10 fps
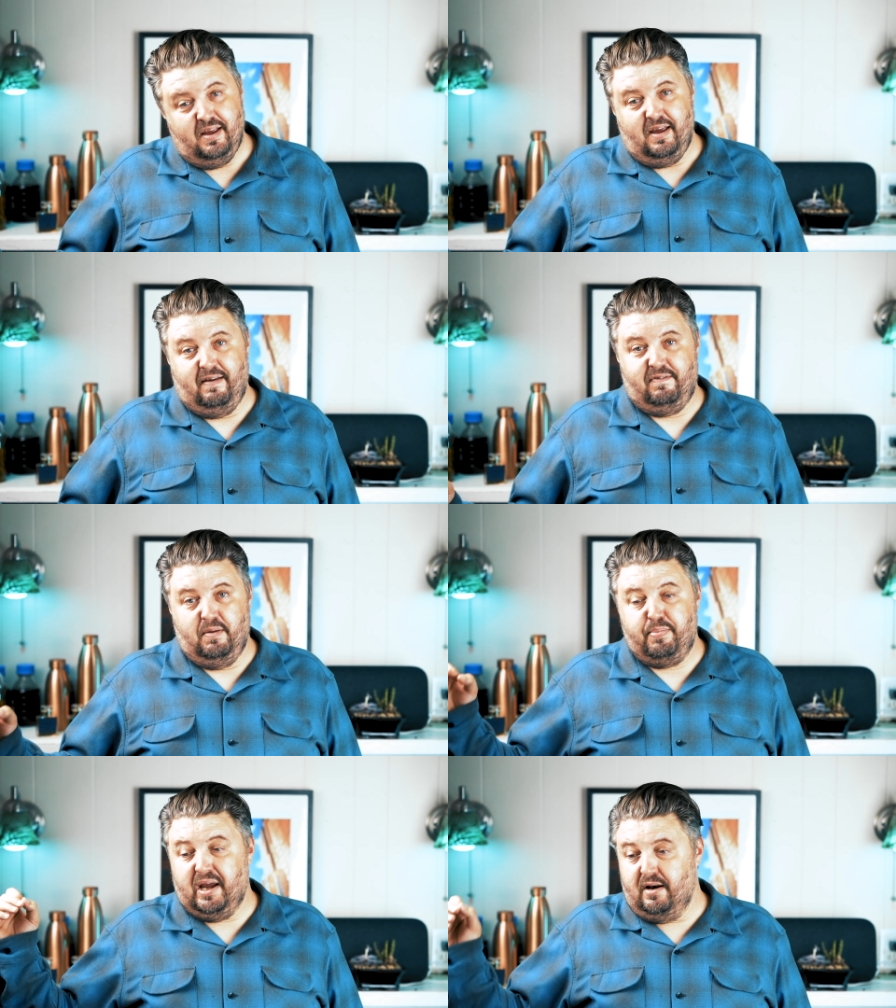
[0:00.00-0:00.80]

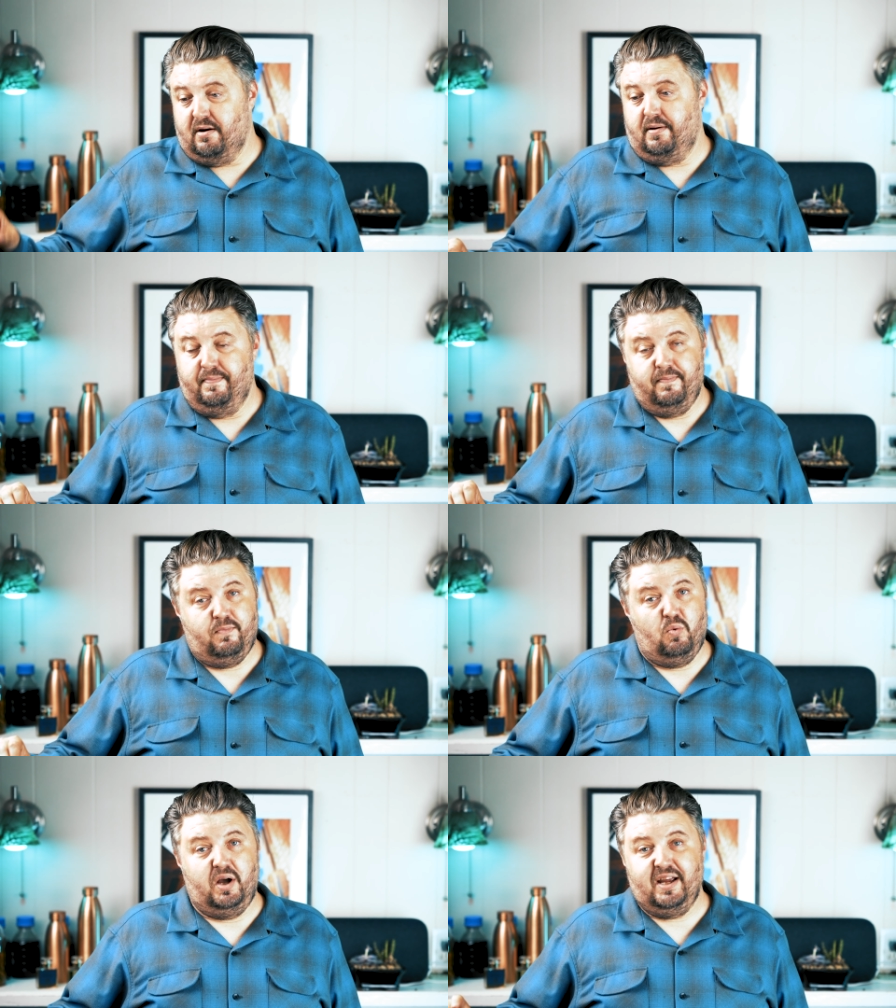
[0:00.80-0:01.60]
If Peter,
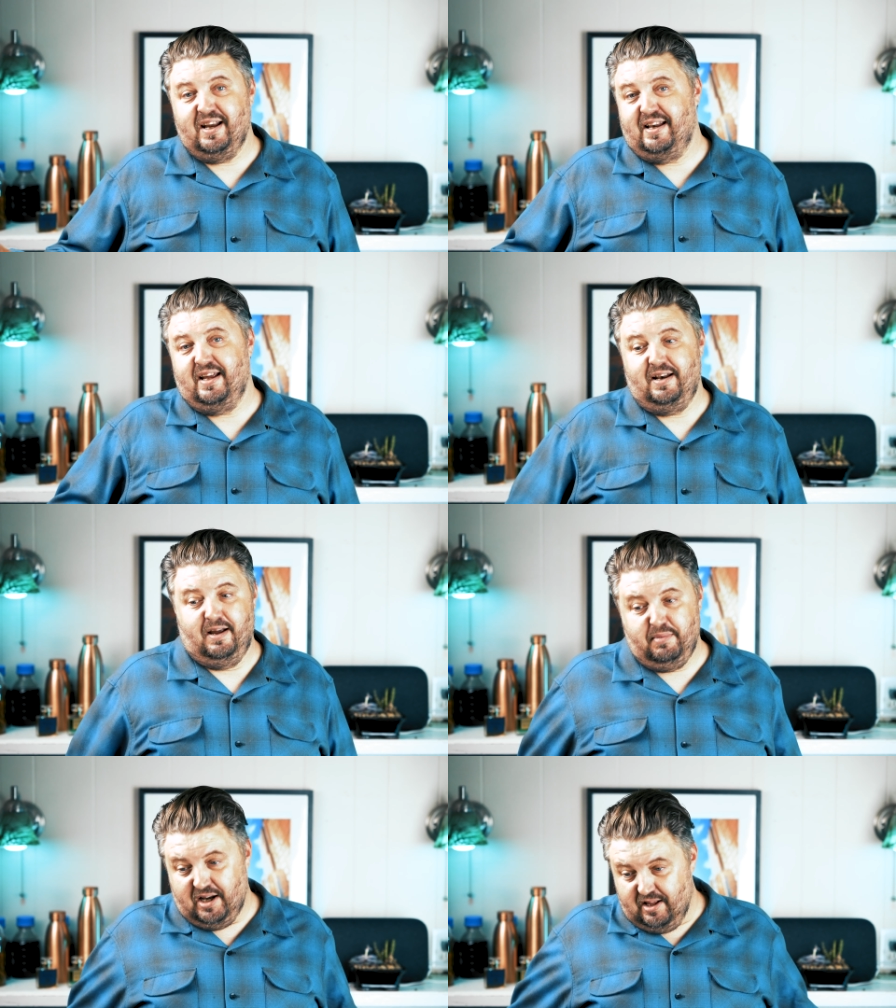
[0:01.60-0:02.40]
what he did,
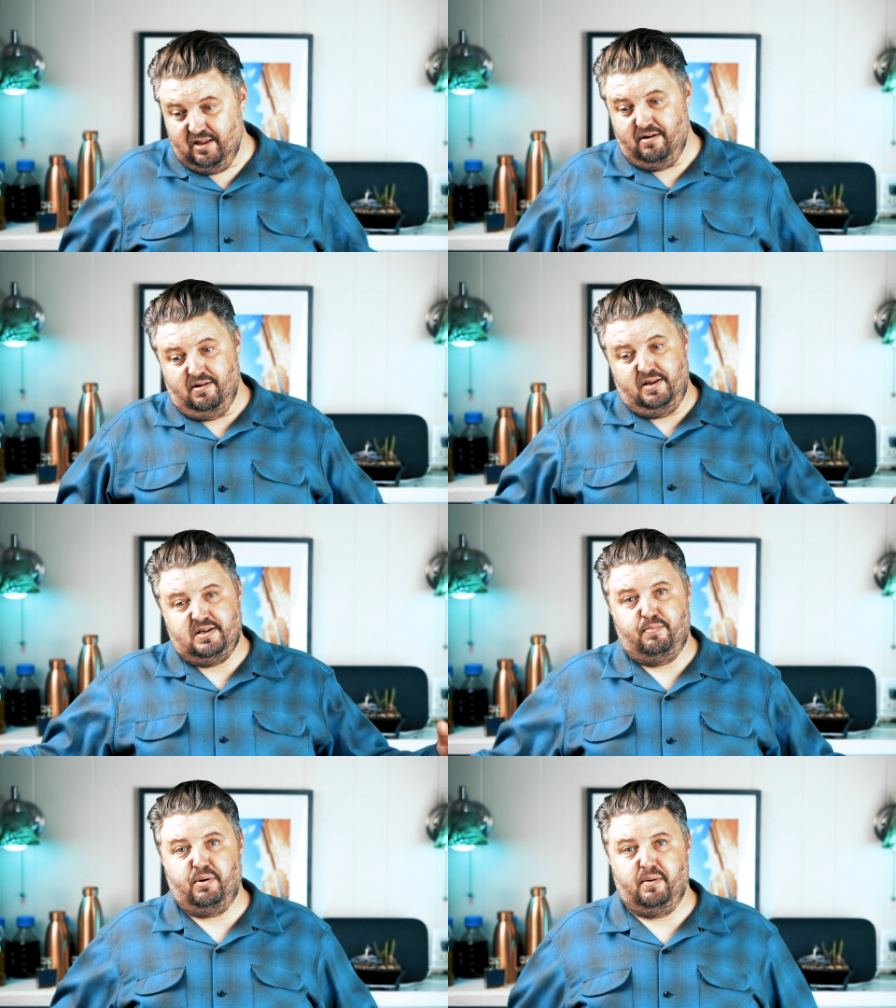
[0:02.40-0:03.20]
I mean, he literally
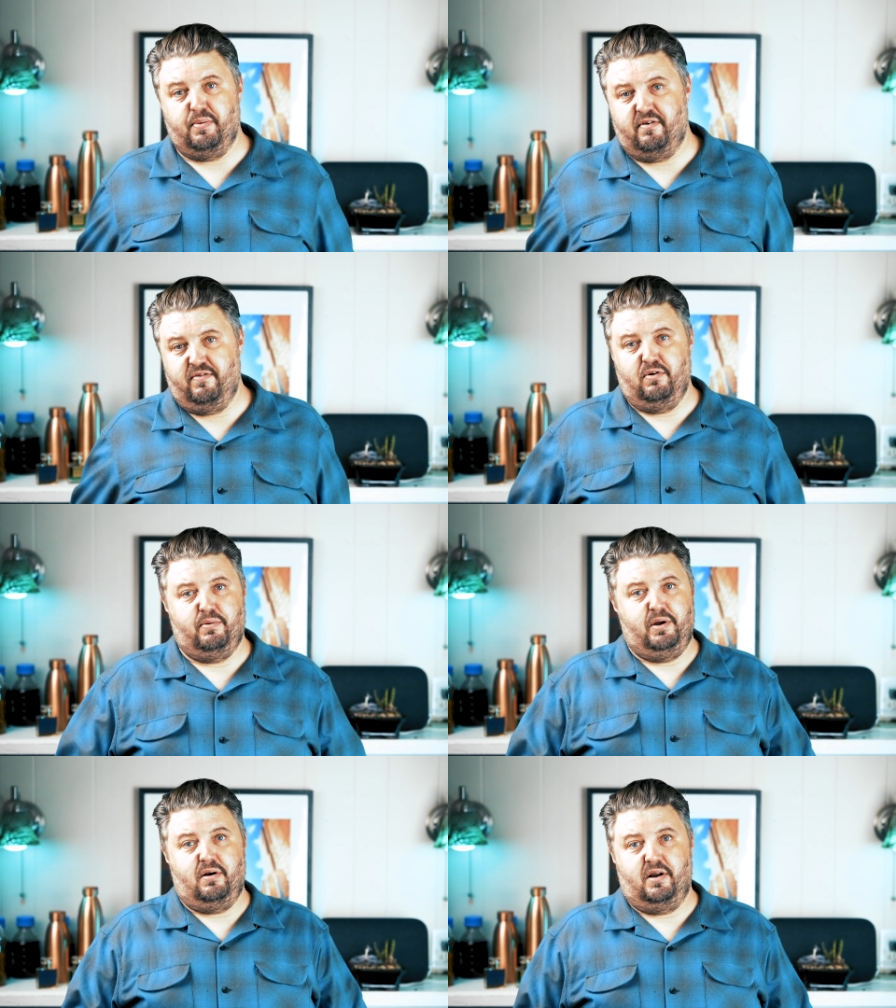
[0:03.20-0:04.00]
said, "Put up your review. I
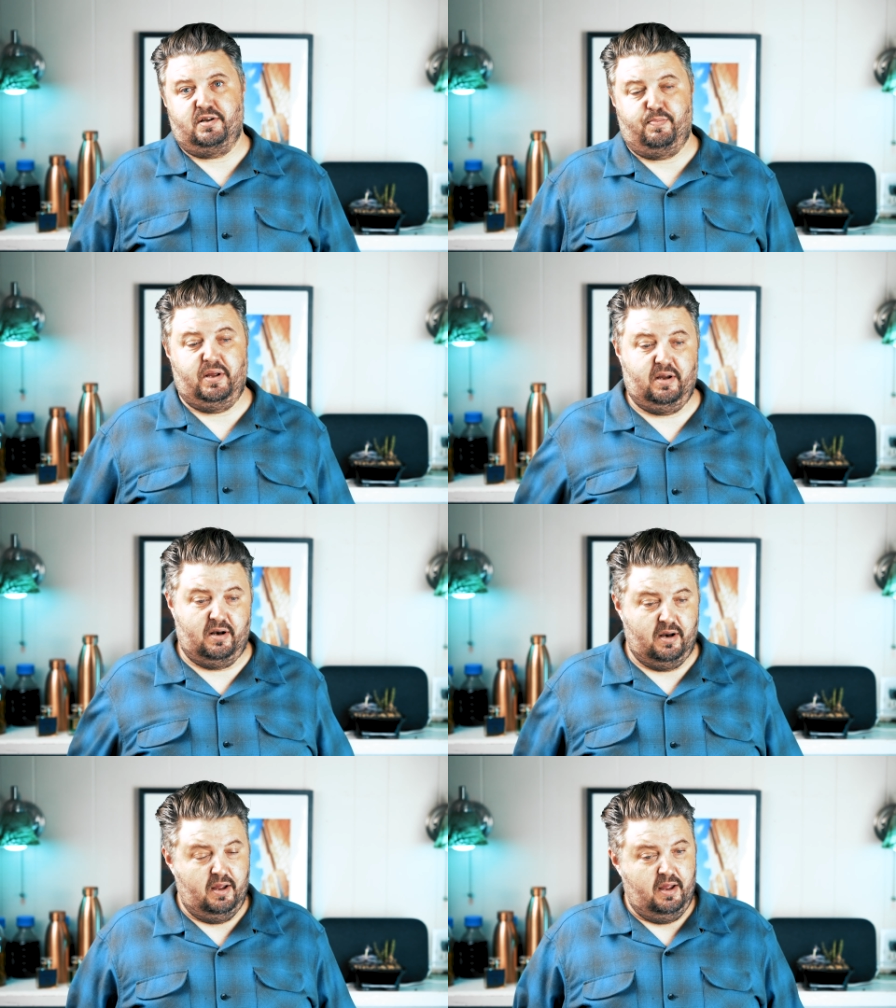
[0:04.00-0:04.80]
want your honest
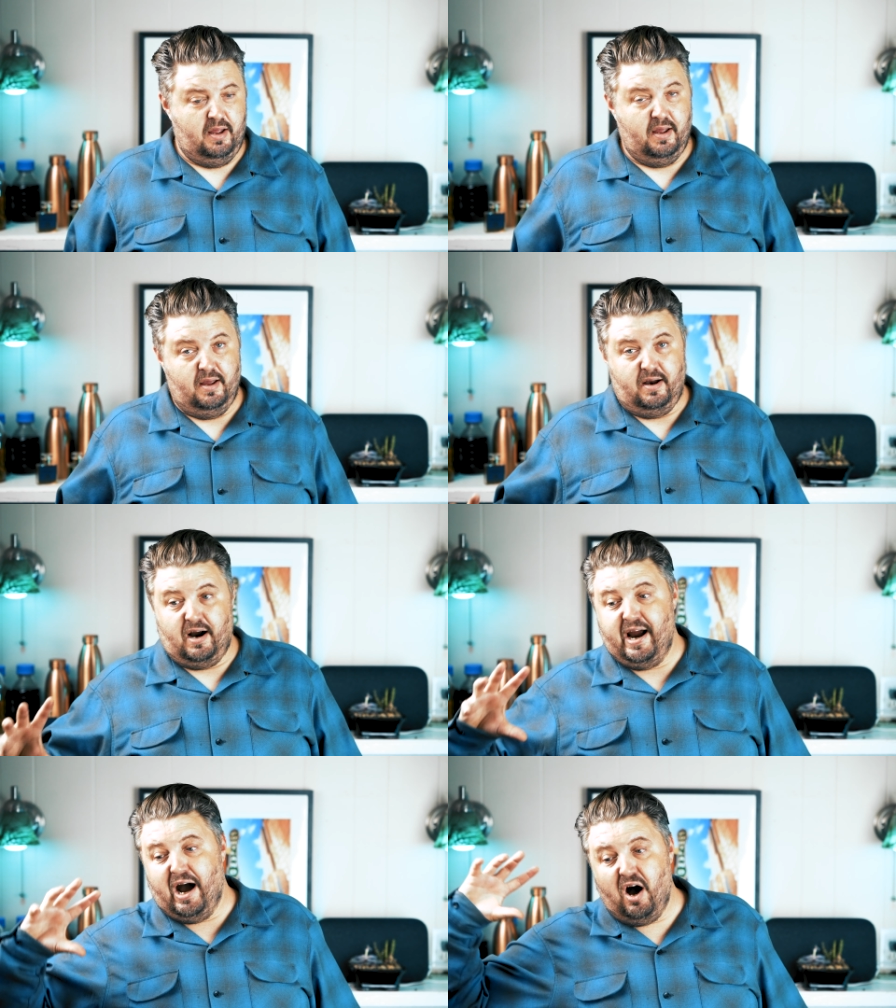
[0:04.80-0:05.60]
opinion."
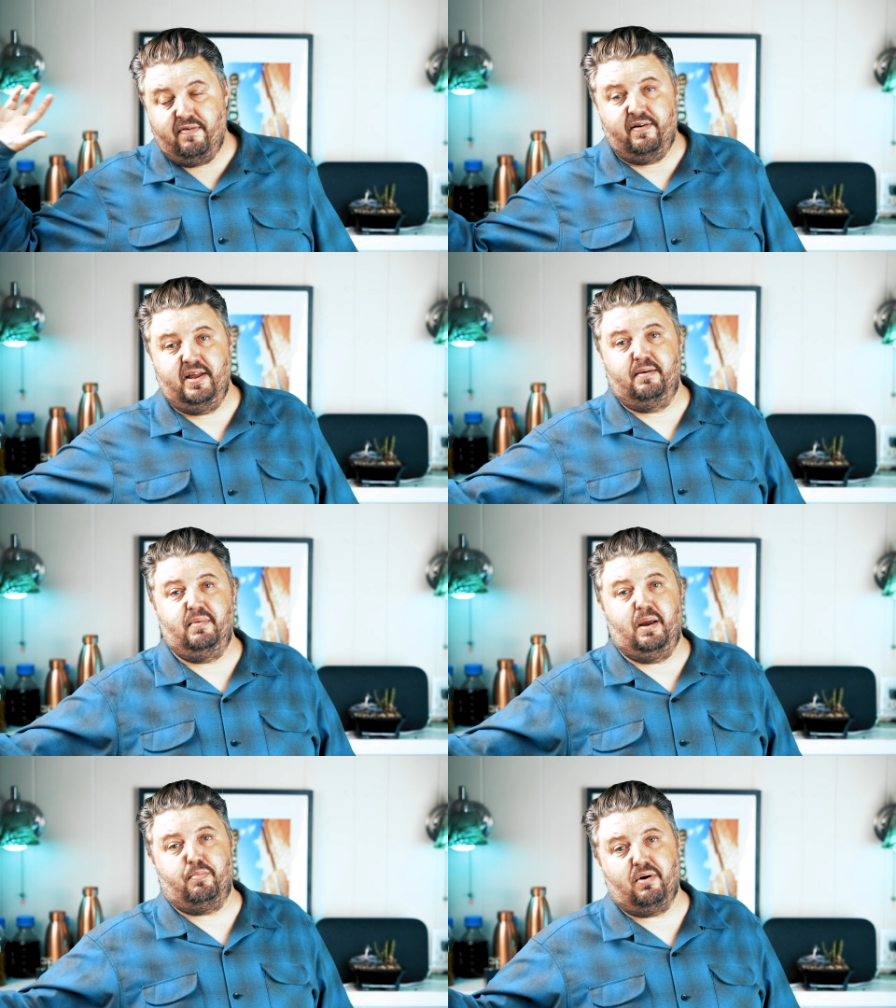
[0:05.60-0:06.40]
I offered
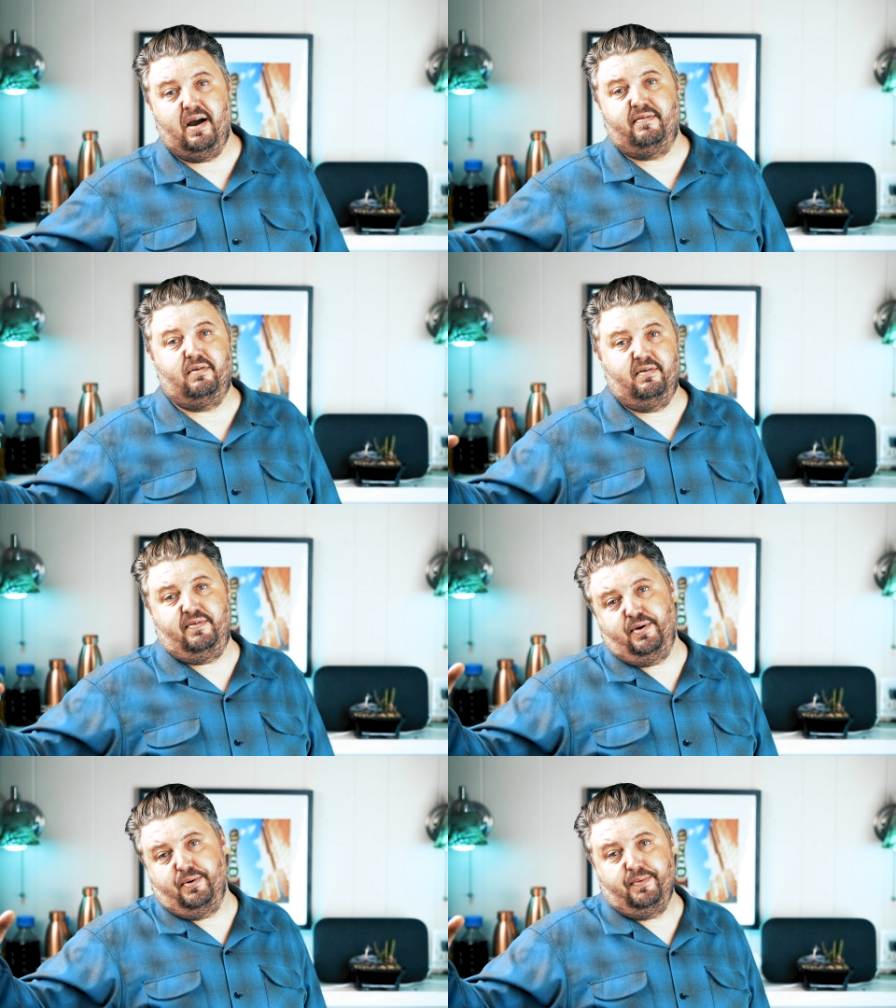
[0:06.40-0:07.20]
him a private
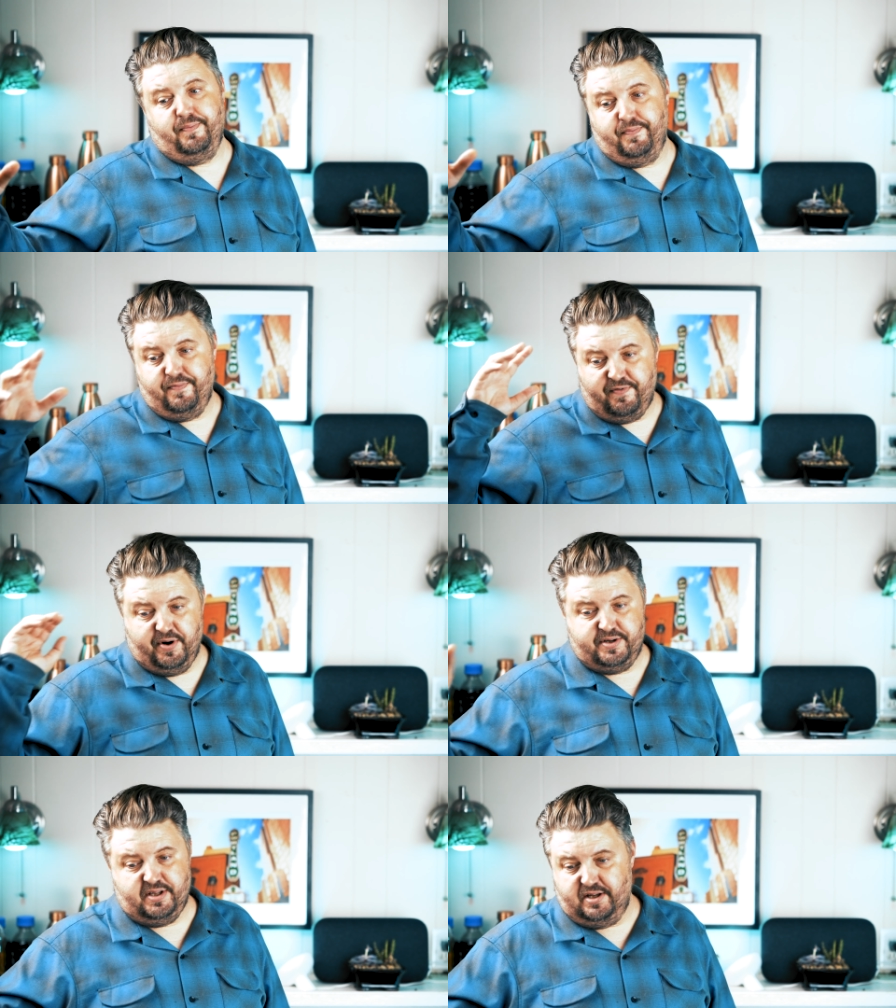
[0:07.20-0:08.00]
review
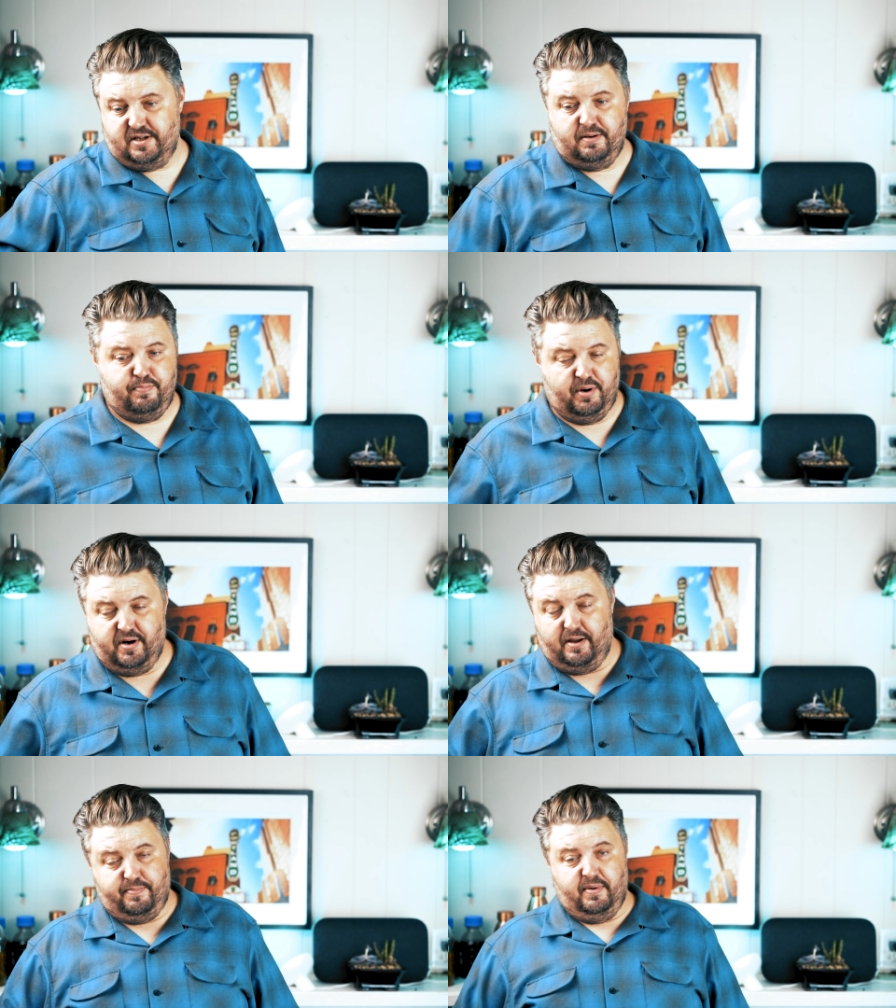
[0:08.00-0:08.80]
first. He said, "Put
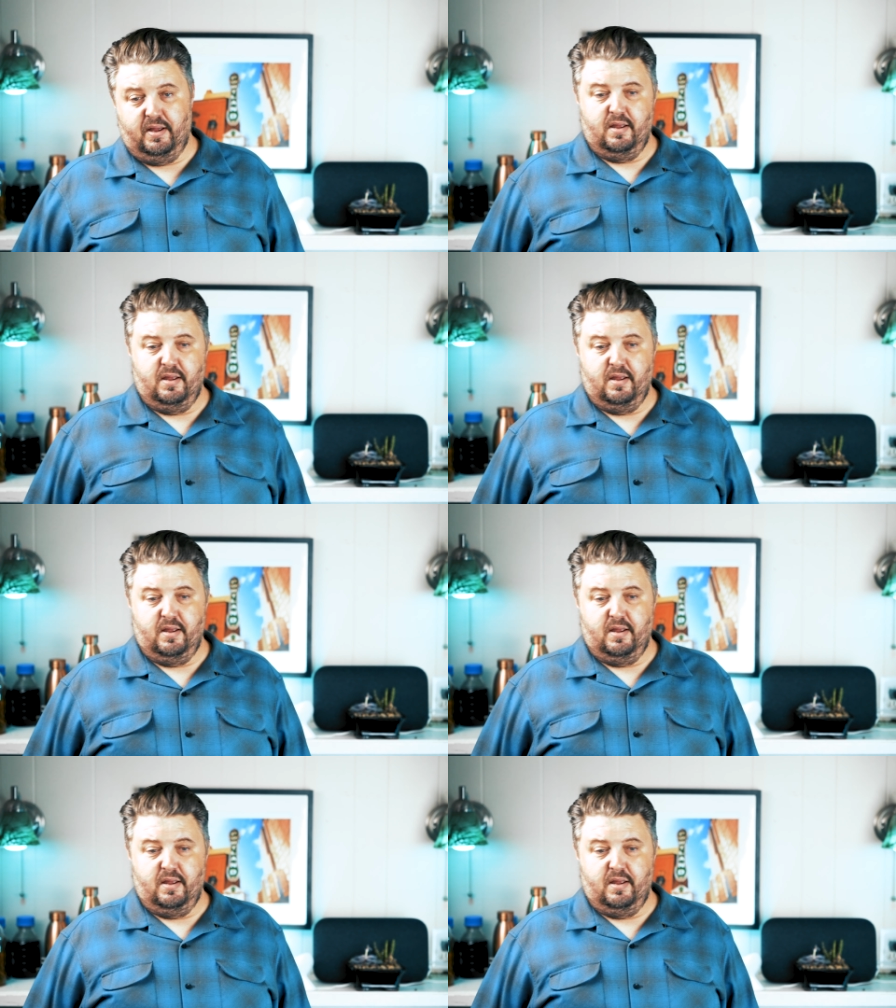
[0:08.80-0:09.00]
it up."